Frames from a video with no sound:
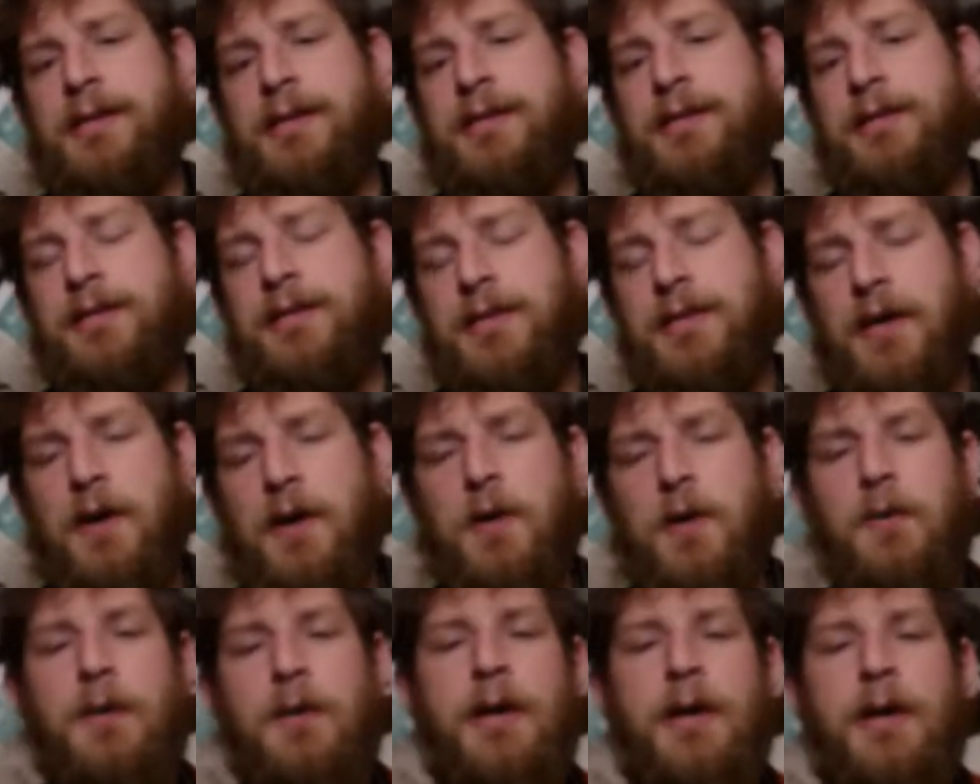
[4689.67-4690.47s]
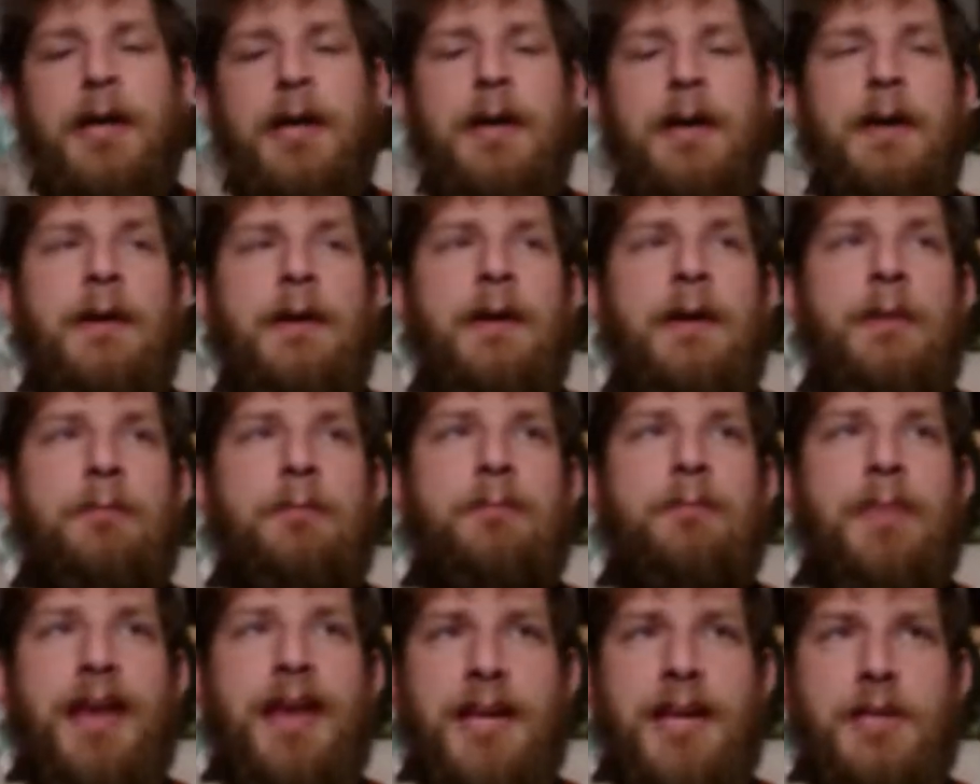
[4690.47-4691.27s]
So
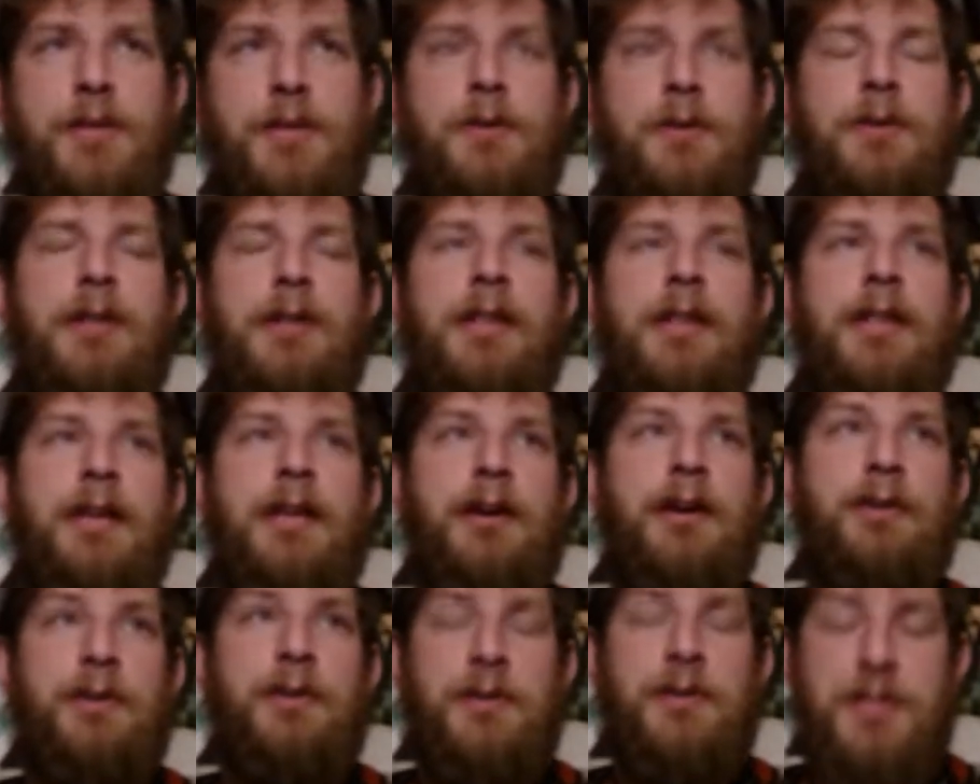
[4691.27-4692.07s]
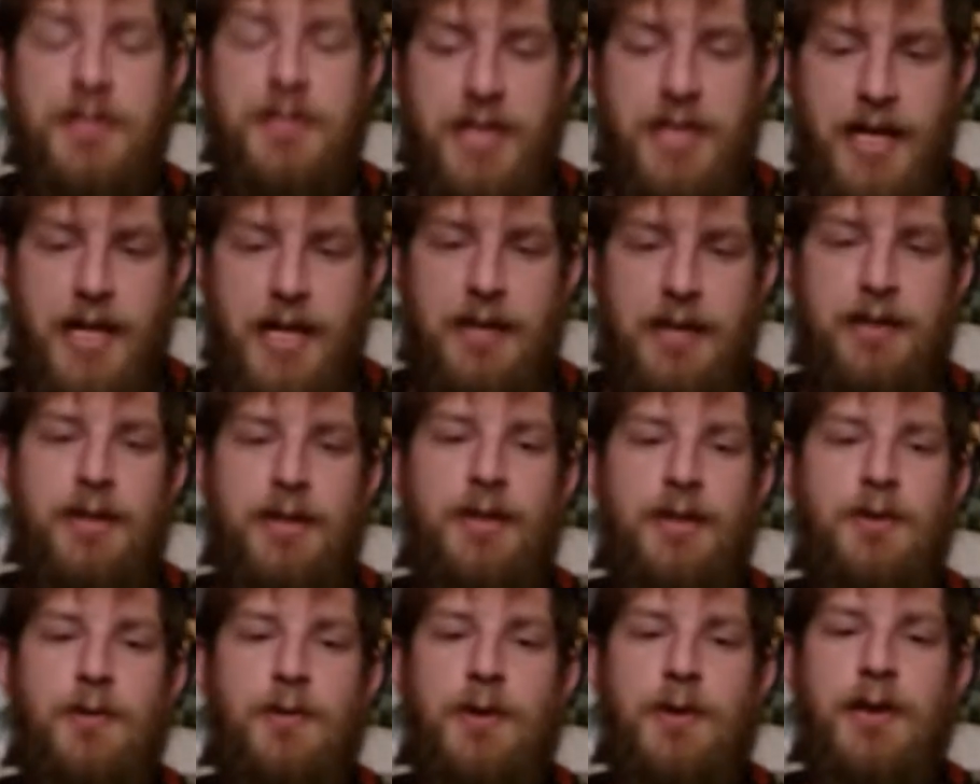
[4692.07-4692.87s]
make sure that they understand
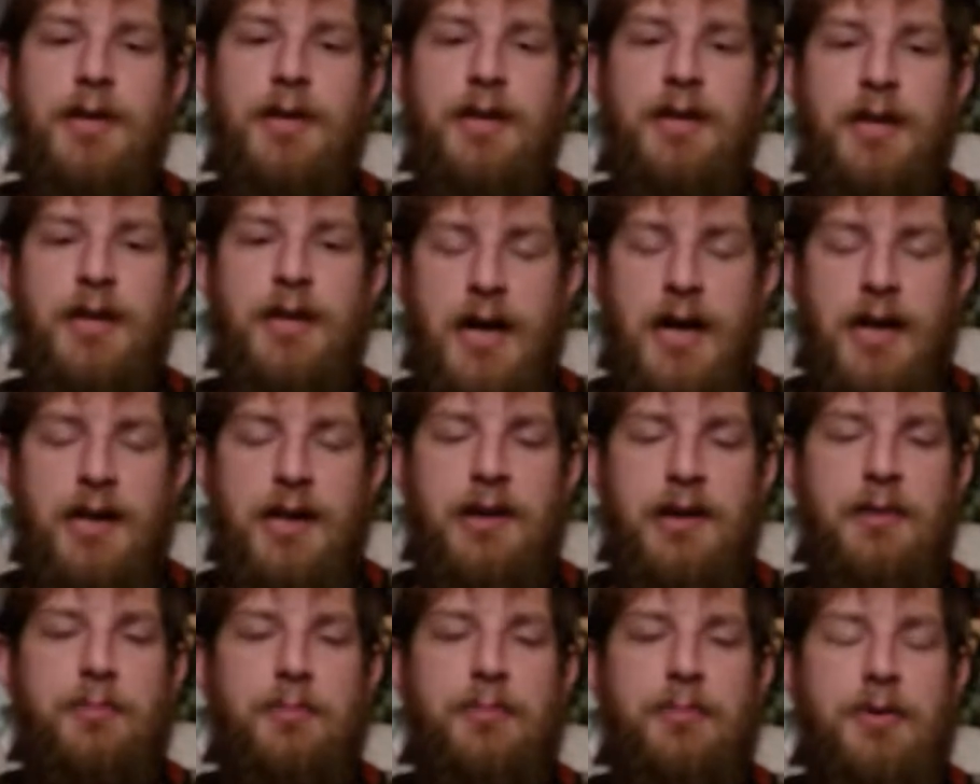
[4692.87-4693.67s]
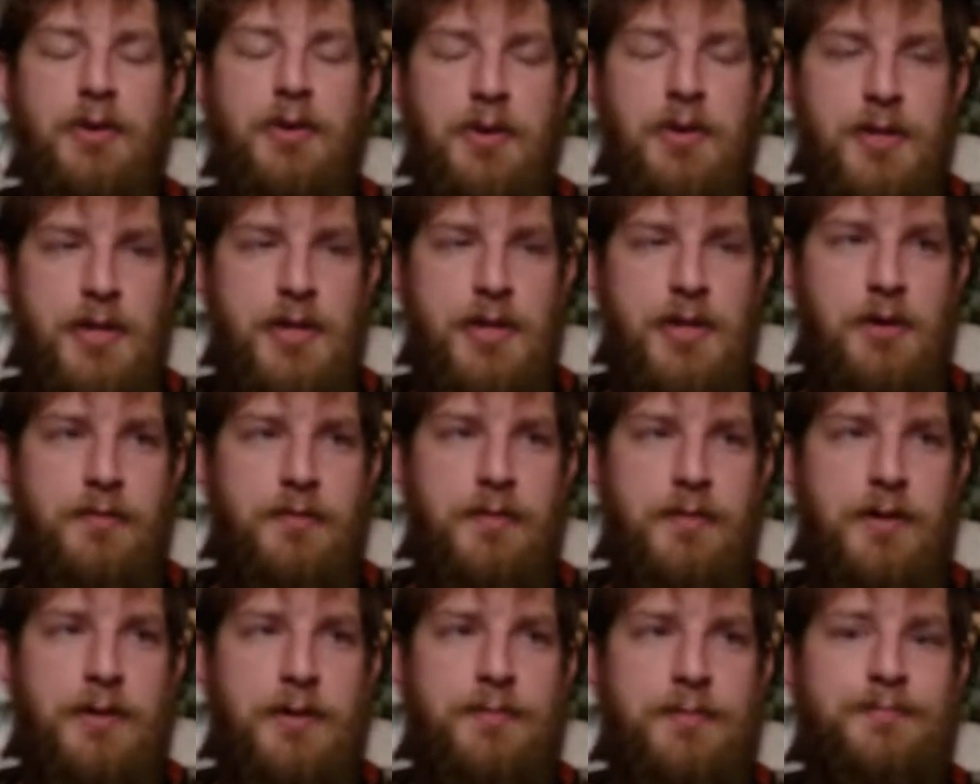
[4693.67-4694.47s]
that you are not a
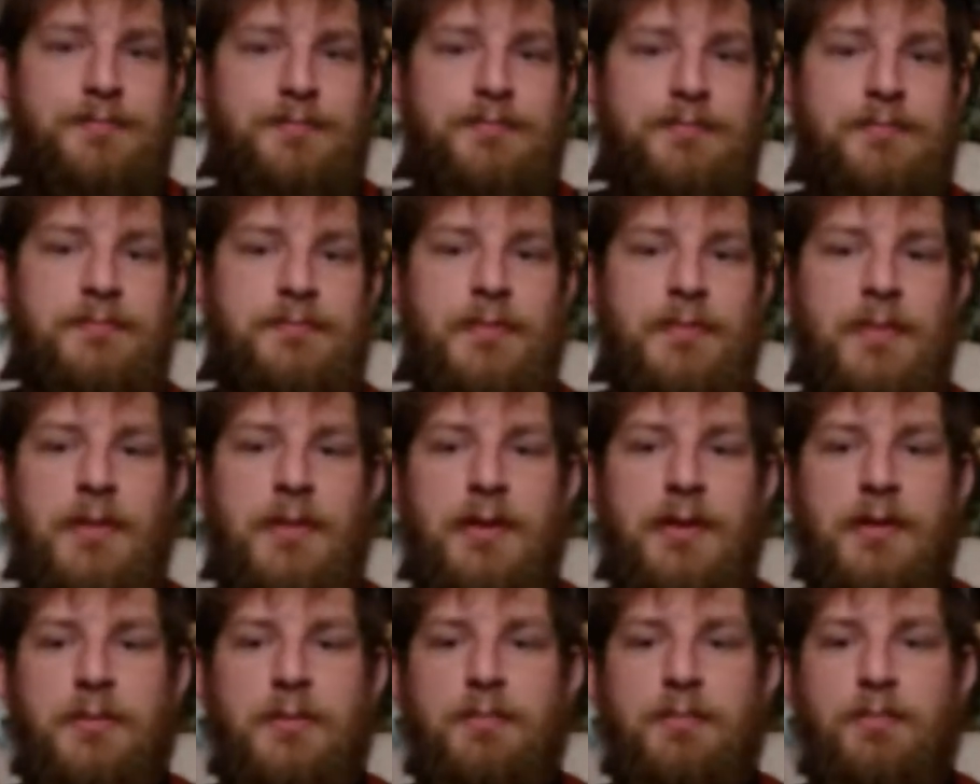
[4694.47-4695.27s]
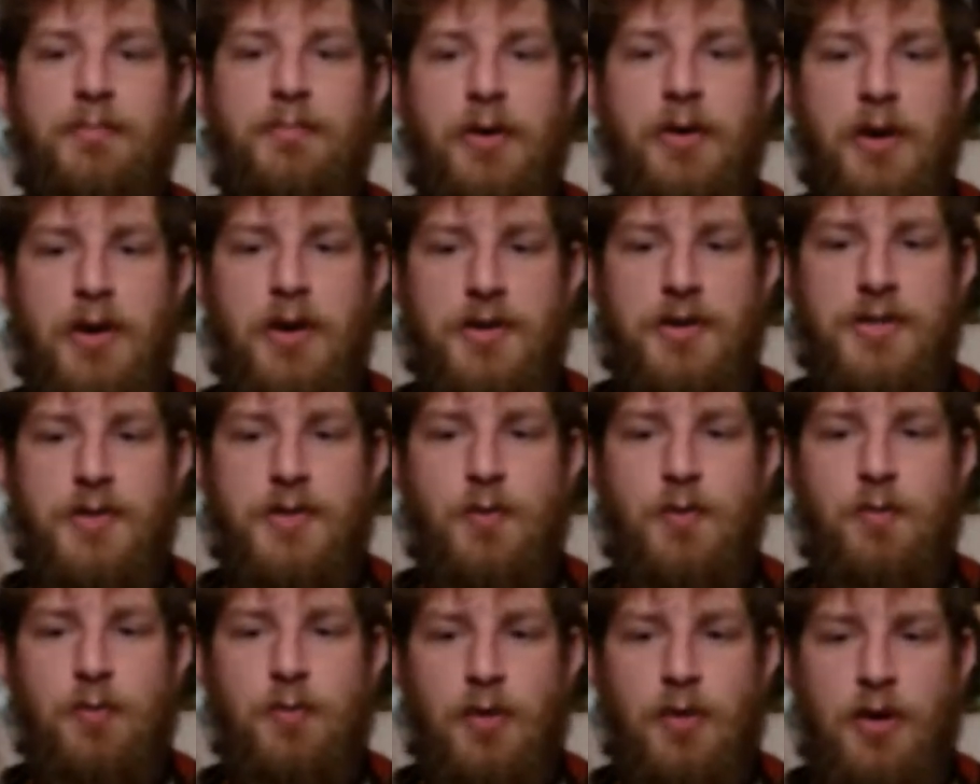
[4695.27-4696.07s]
pushover.
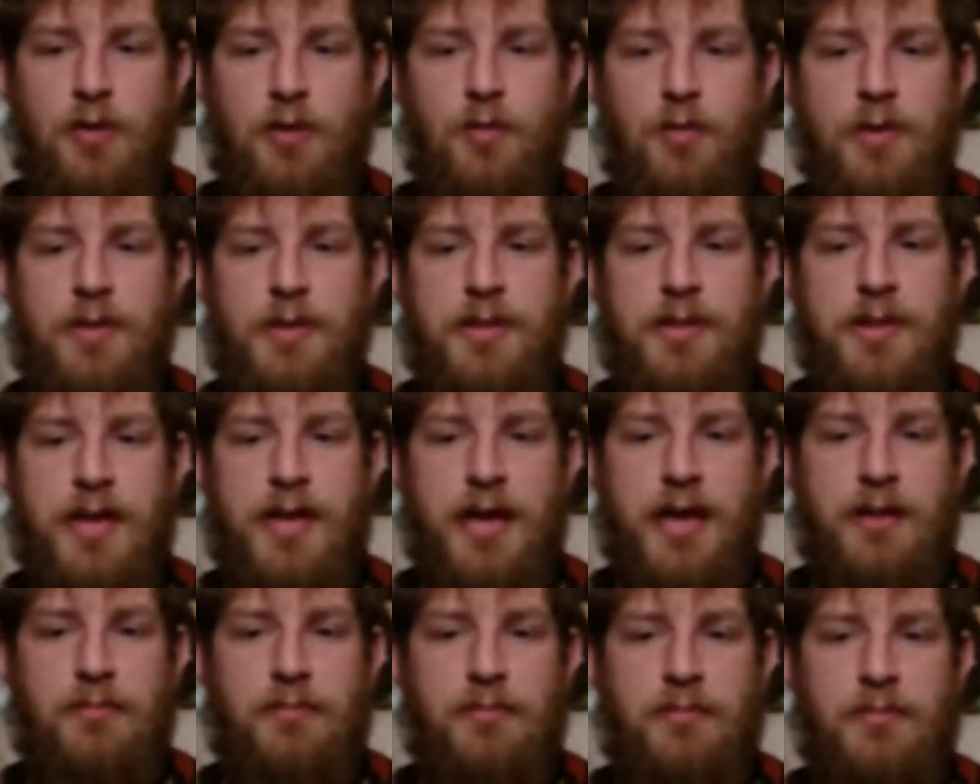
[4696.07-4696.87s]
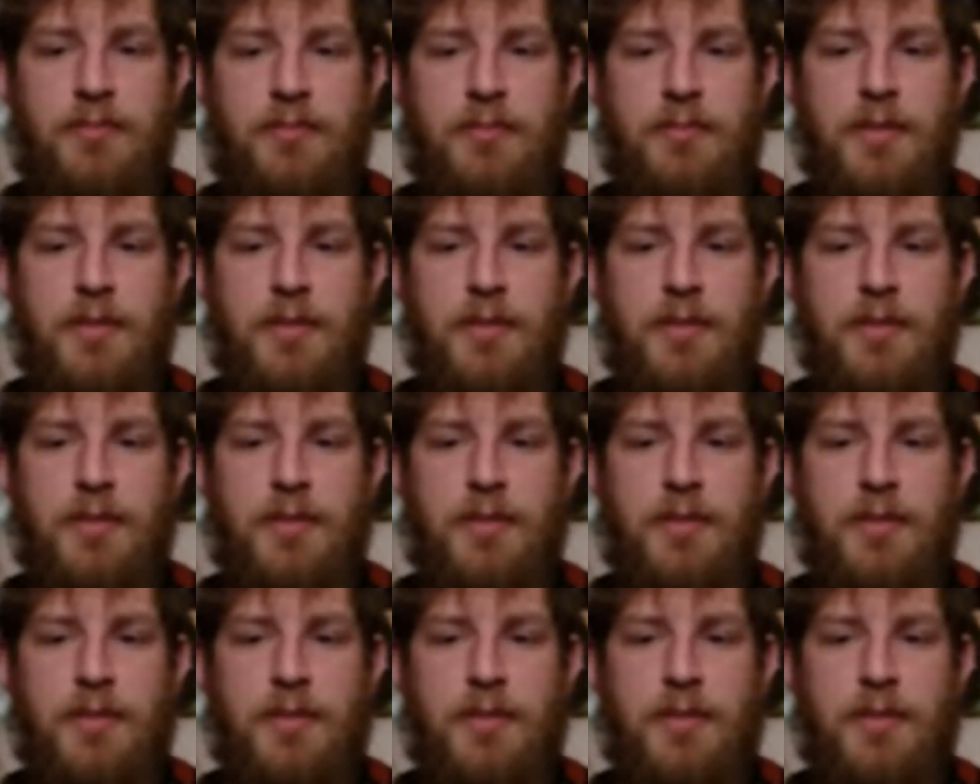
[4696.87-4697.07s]
Also work with them.